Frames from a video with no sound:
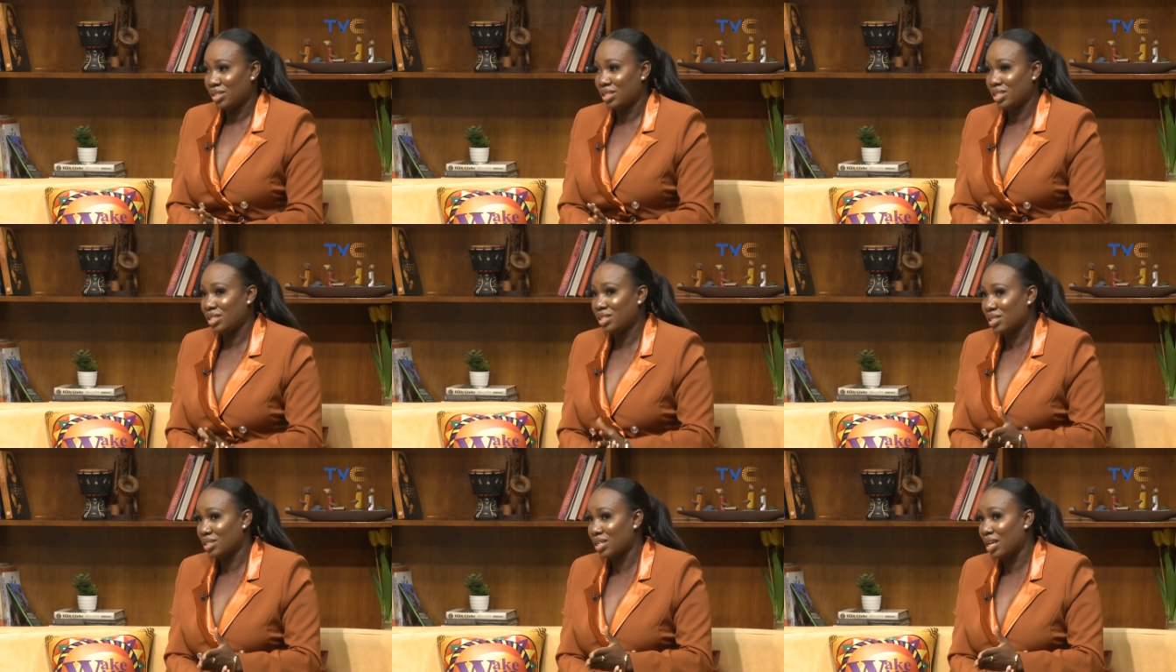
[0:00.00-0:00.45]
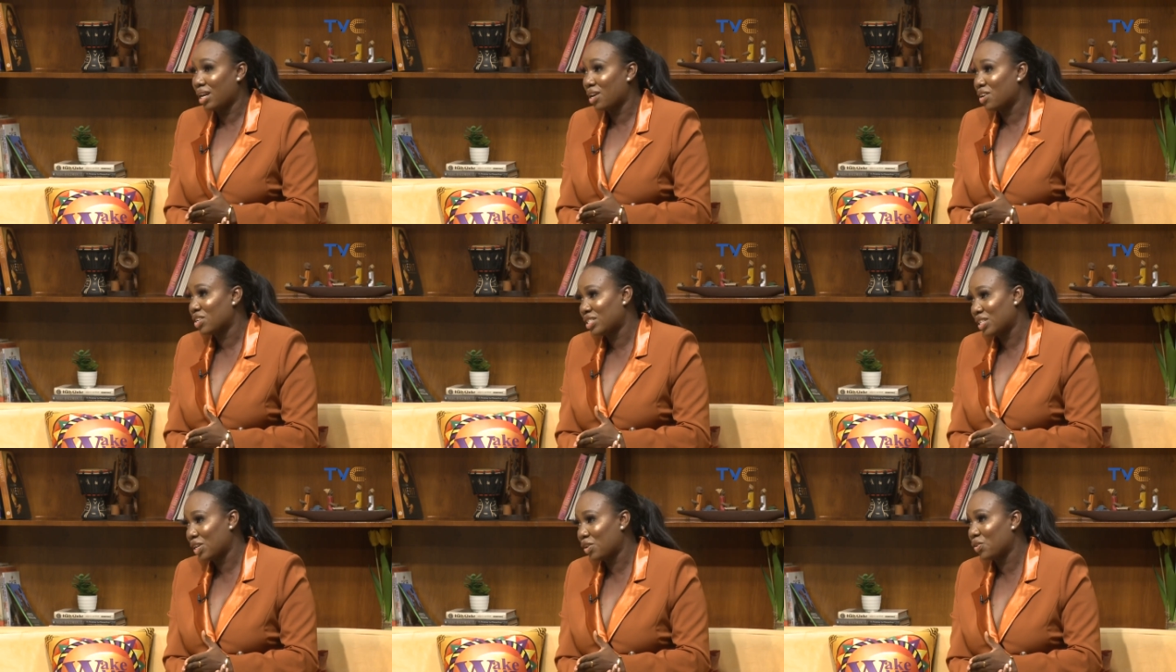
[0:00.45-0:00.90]
This is okay. like
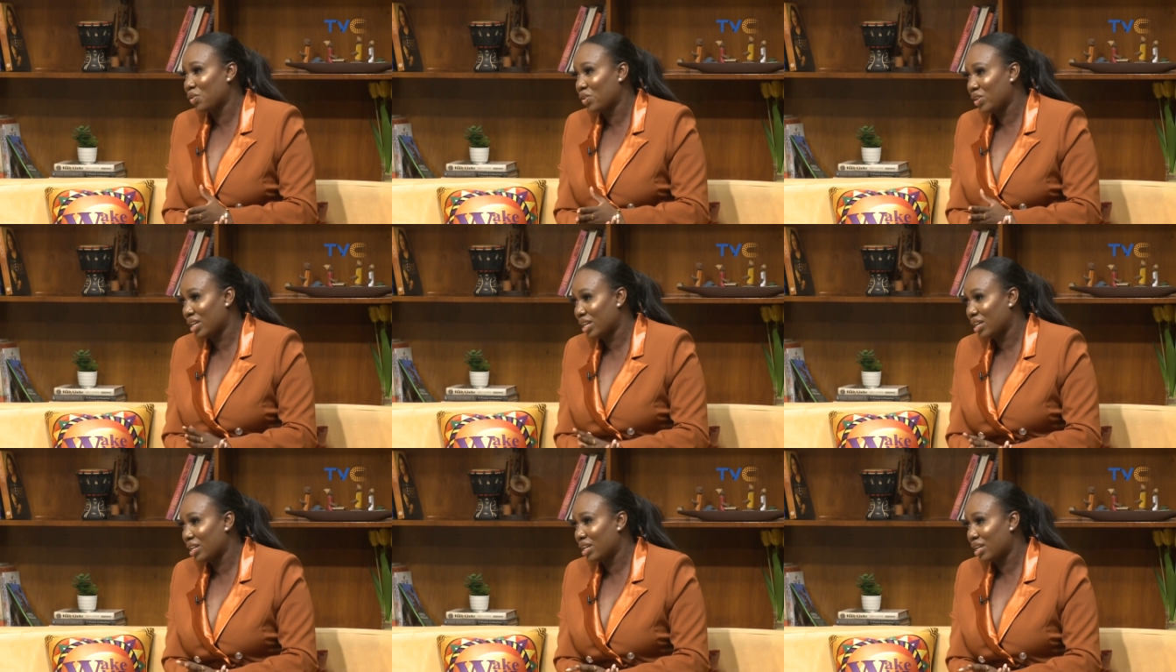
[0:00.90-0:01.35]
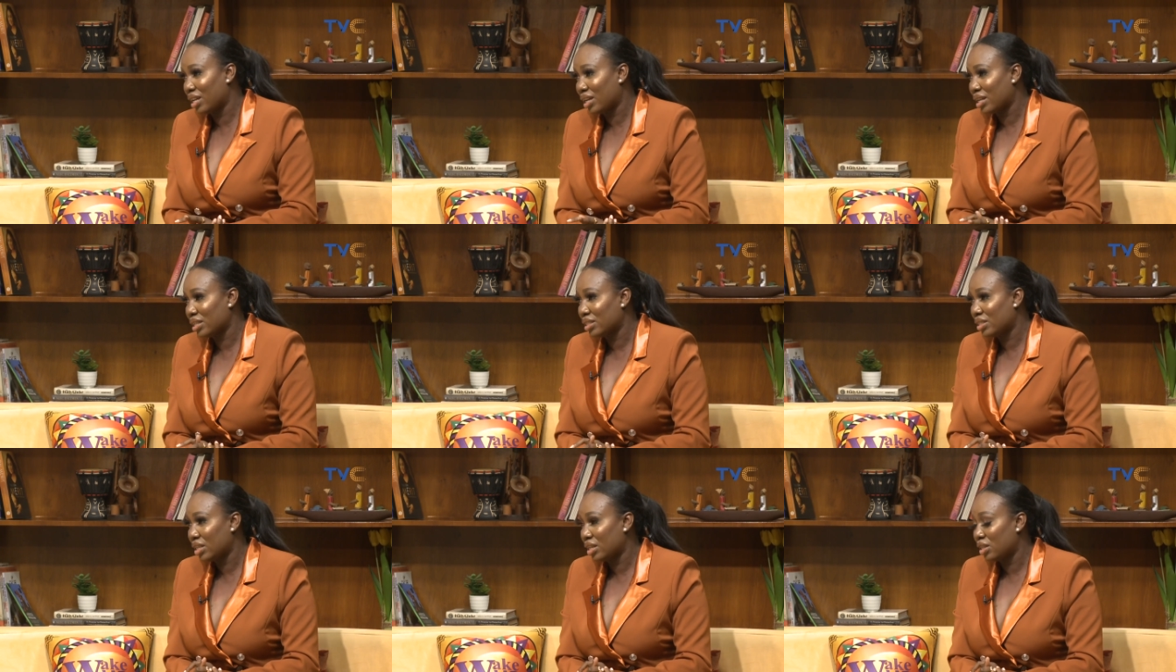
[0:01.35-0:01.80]
our second year, like
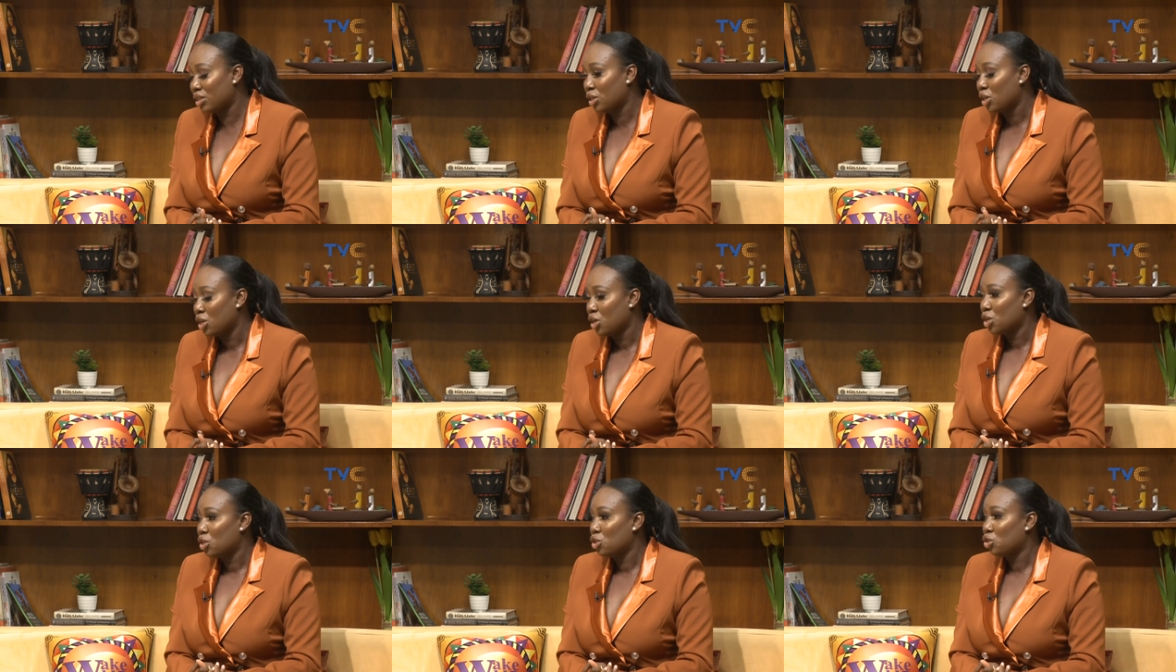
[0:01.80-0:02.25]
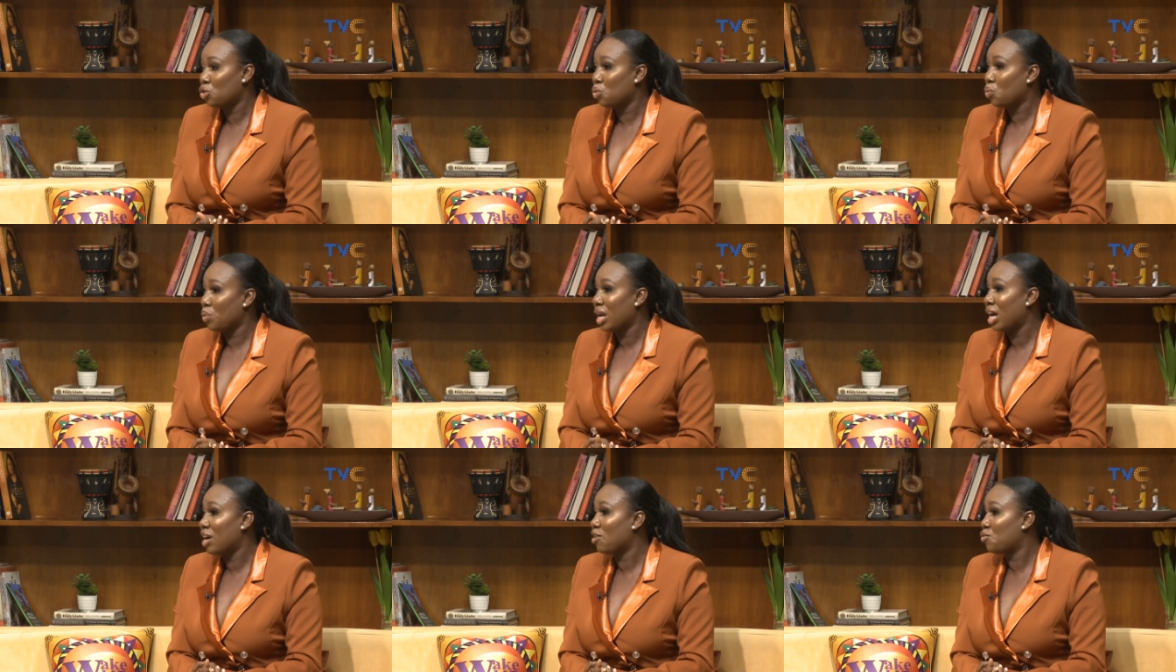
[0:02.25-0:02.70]
I said. Okay. So
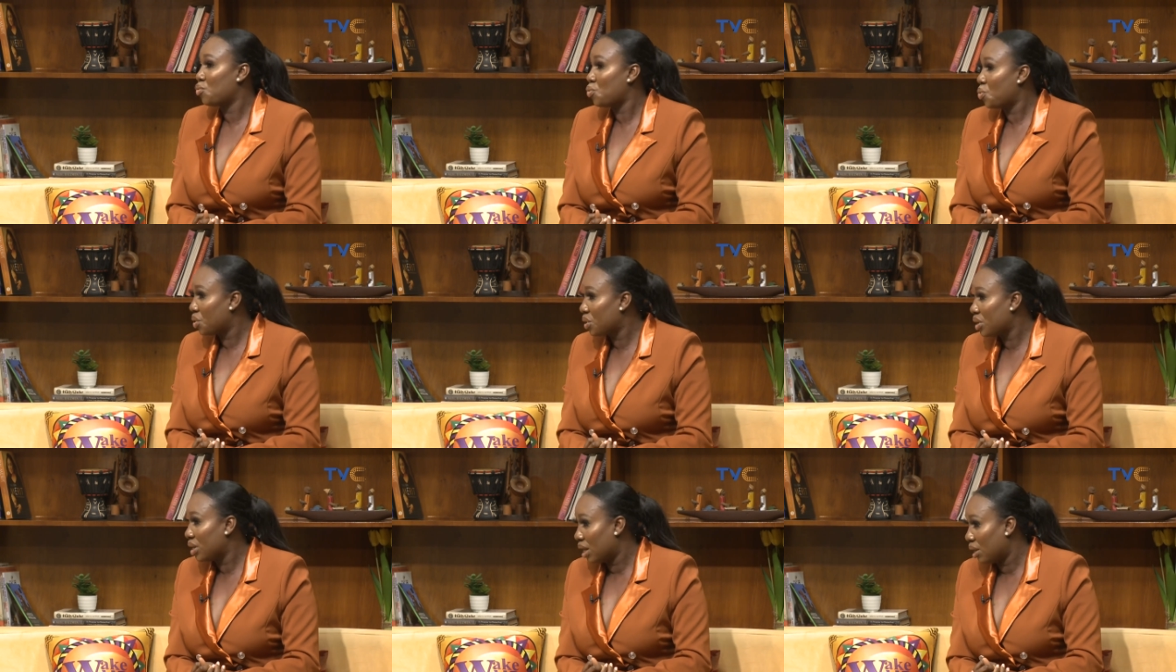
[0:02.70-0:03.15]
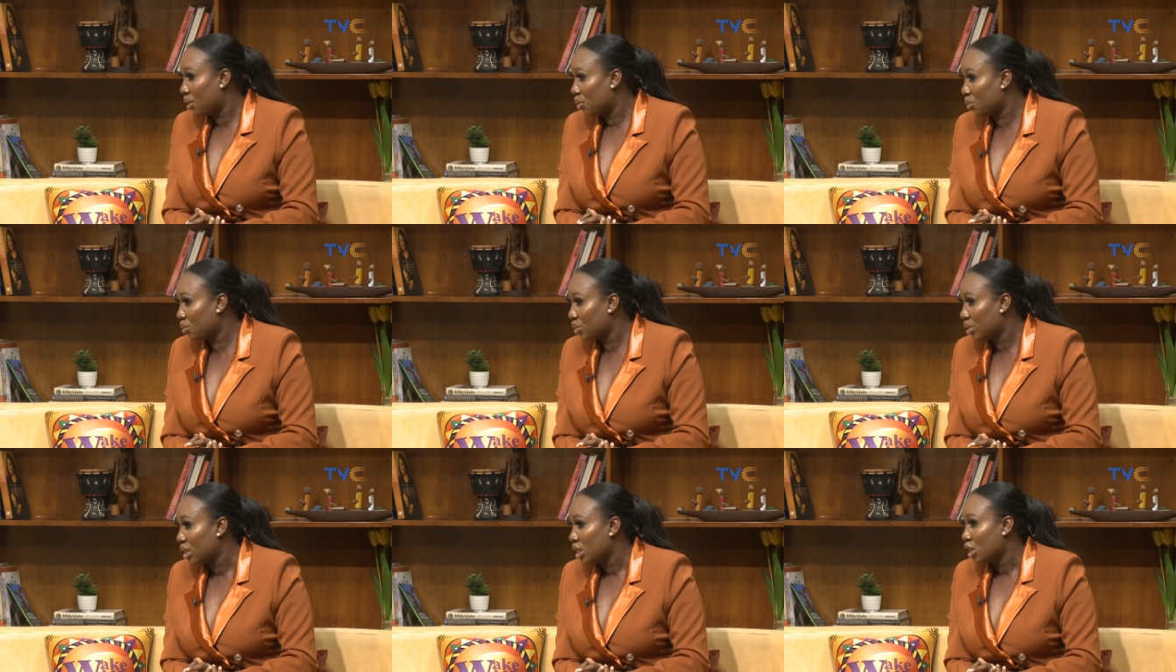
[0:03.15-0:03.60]
we have one now.
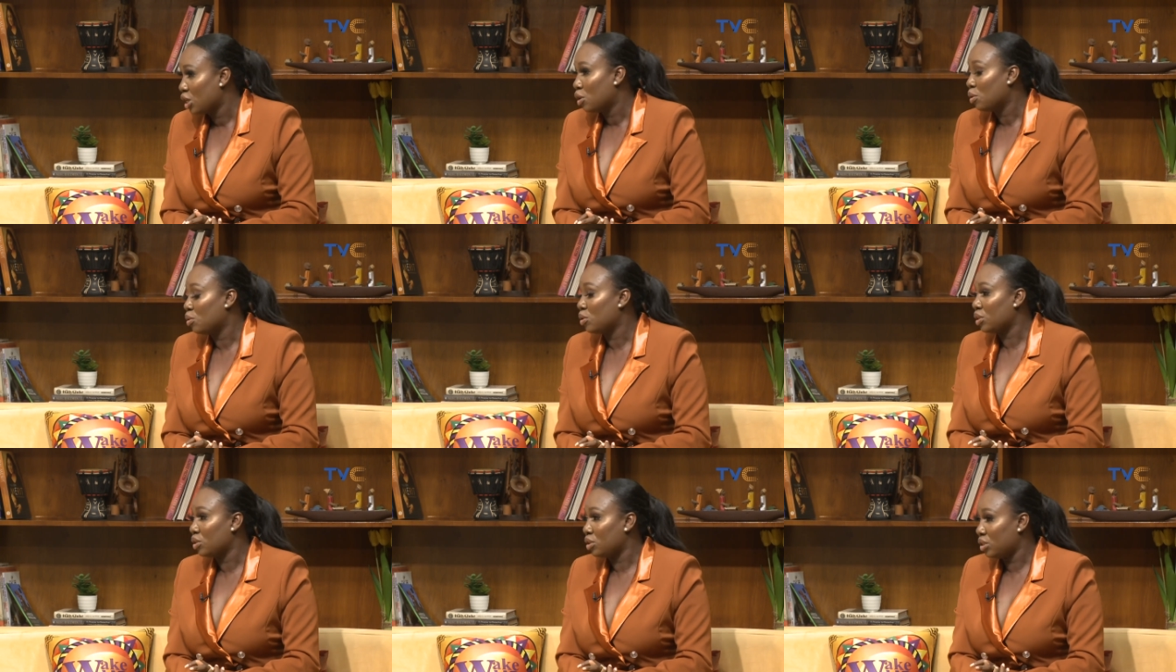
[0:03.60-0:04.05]
W one store in